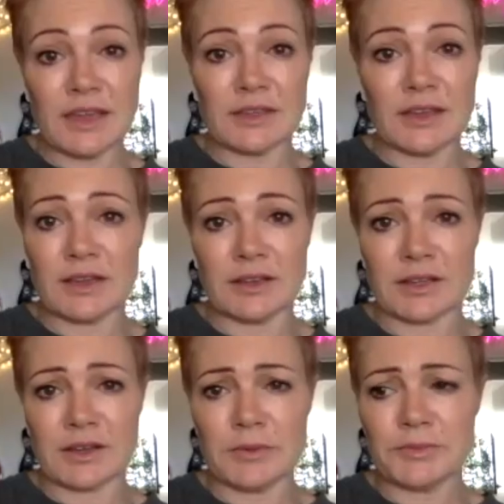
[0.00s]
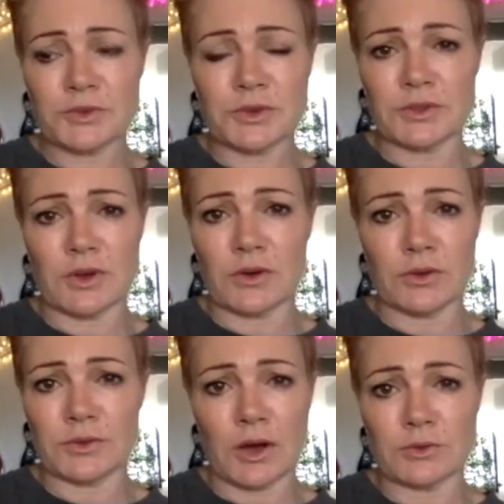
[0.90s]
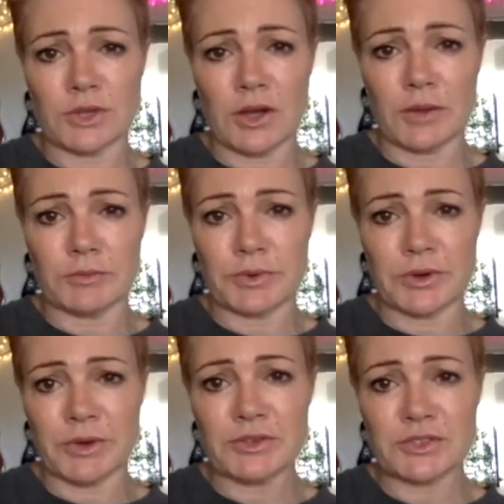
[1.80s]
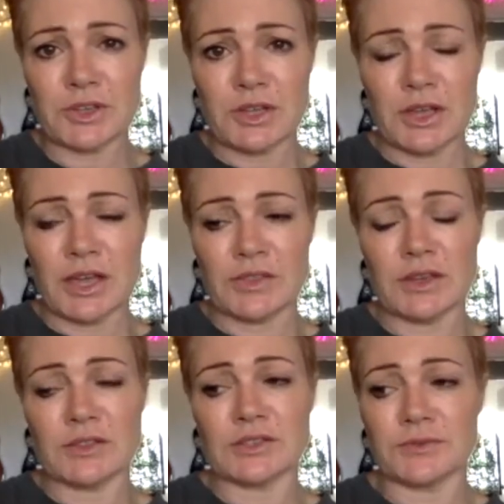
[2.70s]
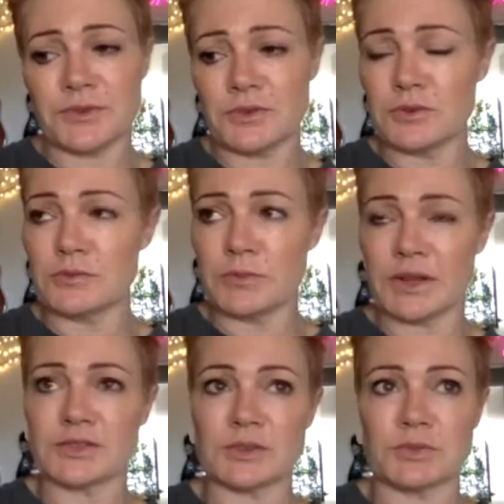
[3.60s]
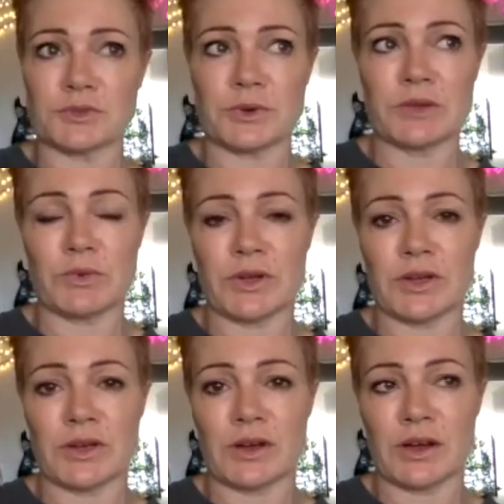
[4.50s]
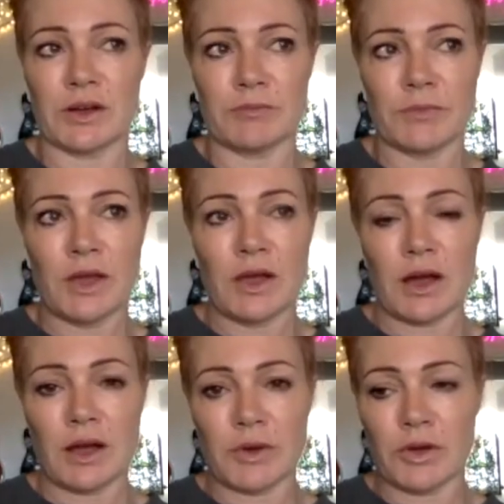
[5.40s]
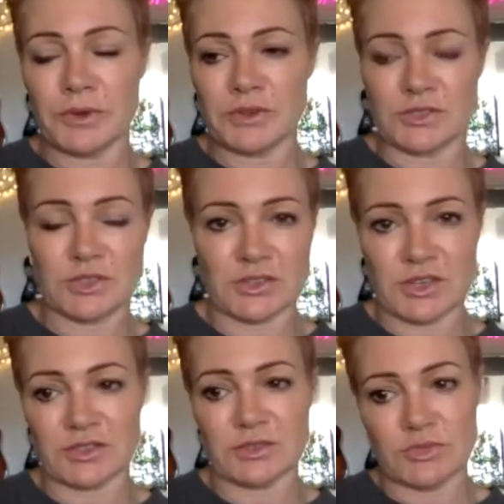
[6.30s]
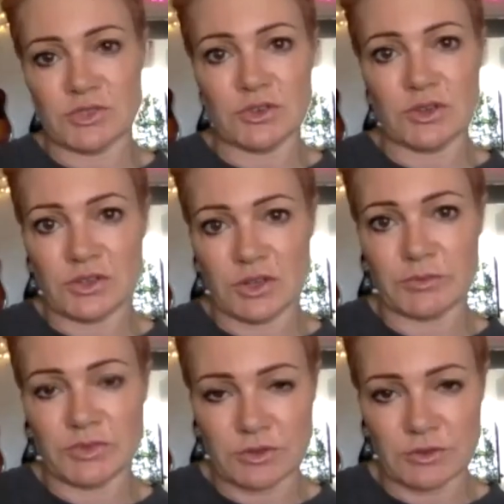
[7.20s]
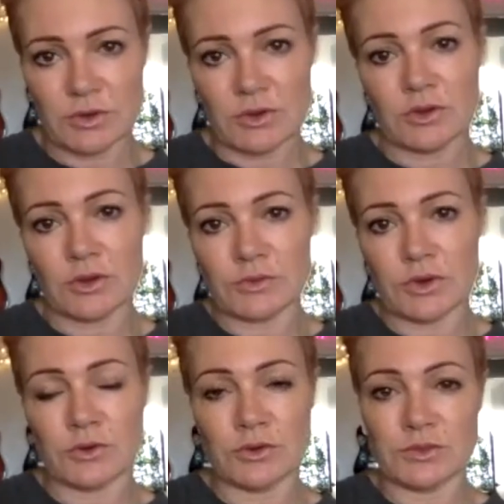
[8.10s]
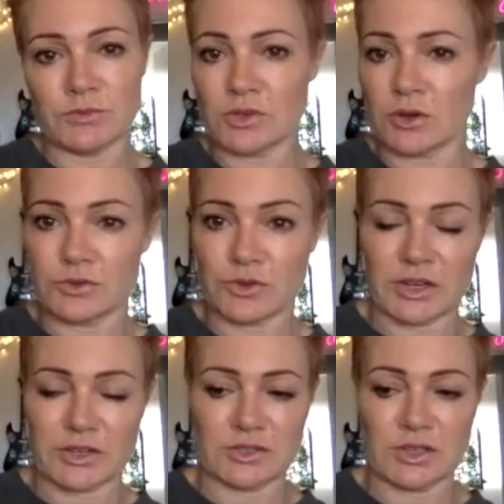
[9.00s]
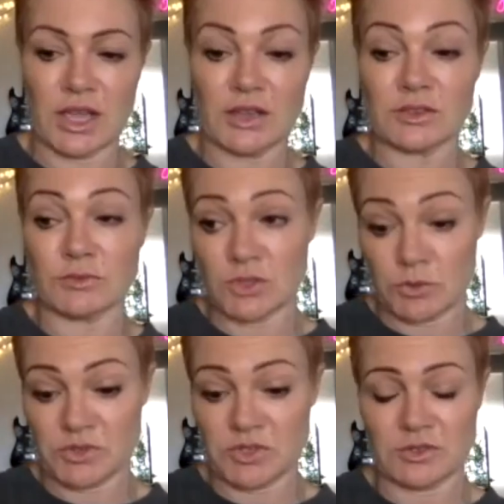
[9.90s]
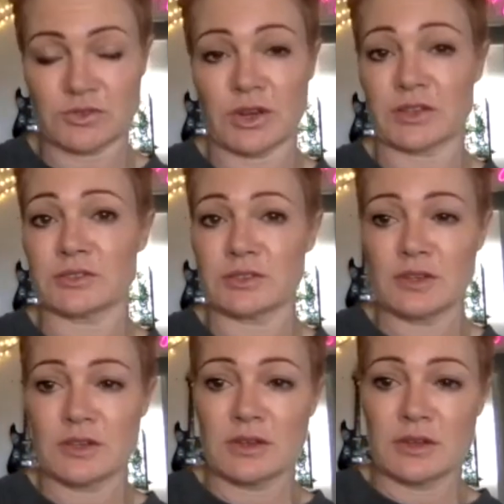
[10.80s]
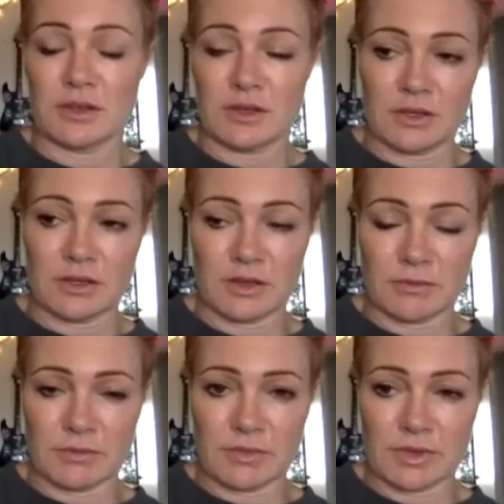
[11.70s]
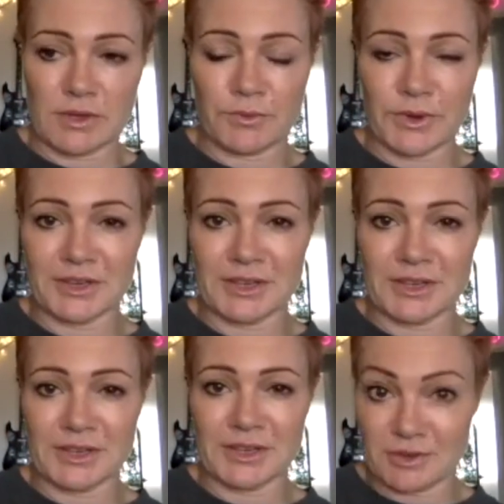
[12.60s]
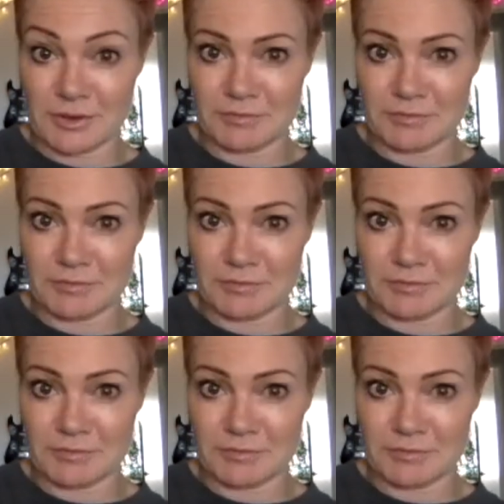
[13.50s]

Yeah, yeah. Like I'm touring the, the whole time, pretty much. And then there's a few months in between where um, I'm hoping to sketch out some studio time to go and record some solo tracks and some Superjesus tracks um, if we can get them ready in